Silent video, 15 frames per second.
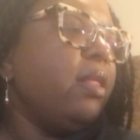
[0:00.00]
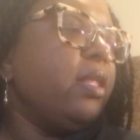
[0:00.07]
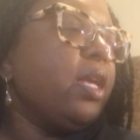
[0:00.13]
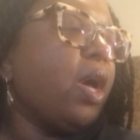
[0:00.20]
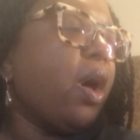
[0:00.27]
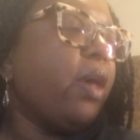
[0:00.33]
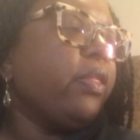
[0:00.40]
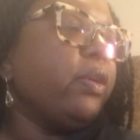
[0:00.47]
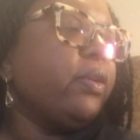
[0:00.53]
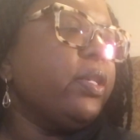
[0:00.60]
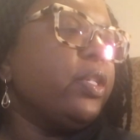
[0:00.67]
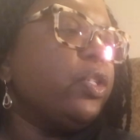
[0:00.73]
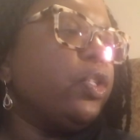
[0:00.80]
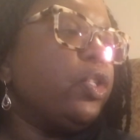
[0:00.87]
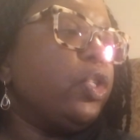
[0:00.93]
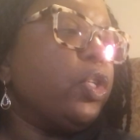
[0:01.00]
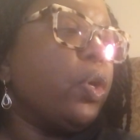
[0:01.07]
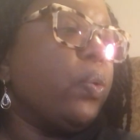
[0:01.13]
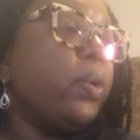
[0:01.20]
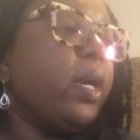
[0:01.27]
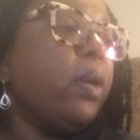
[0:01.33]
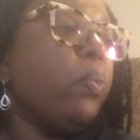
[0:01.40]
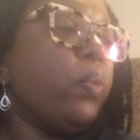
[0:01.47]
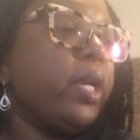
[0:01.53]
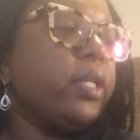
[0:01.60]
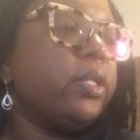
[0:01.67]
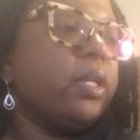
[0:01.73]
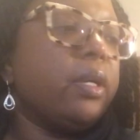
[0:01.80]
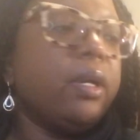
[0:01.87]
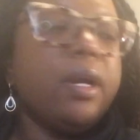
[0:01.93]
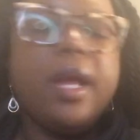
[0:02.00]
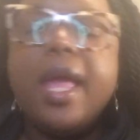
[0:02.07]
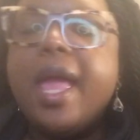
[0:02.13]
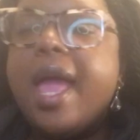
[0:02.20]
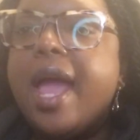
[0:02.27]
The author is Jonah Winter